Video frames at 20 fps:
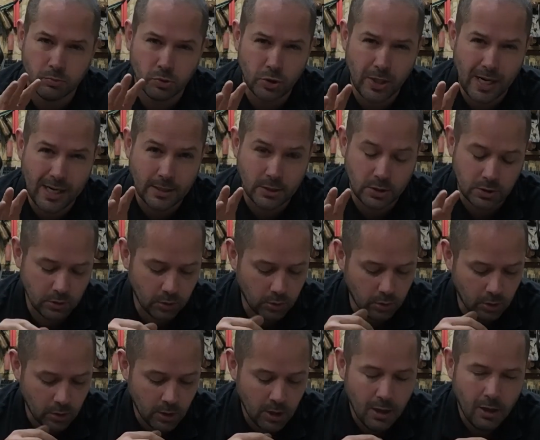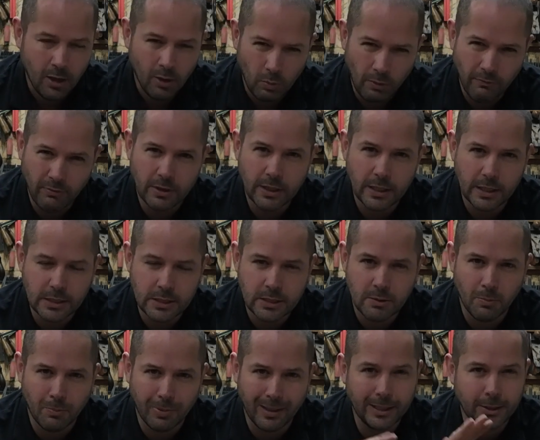Track saw with a
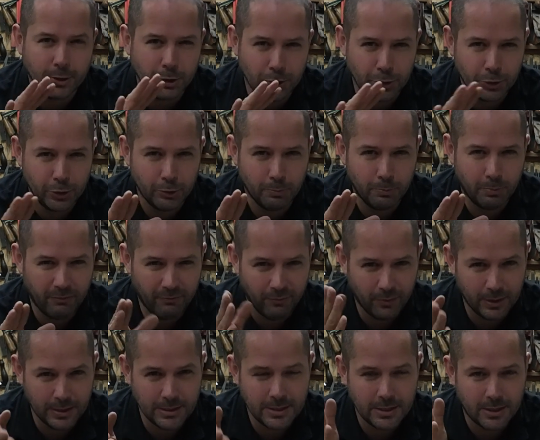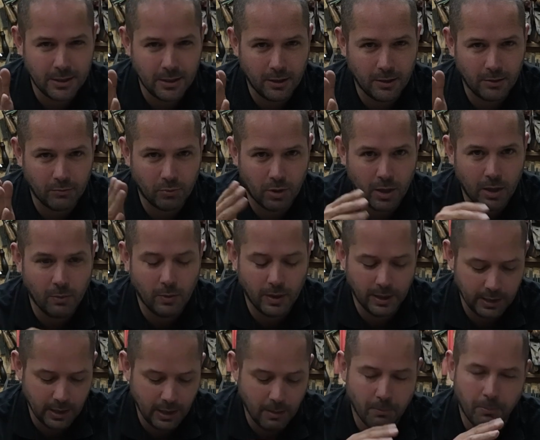decent blade, you should be fine to cut the right
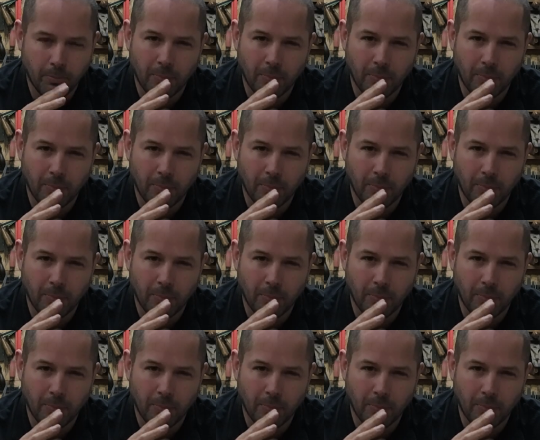way up,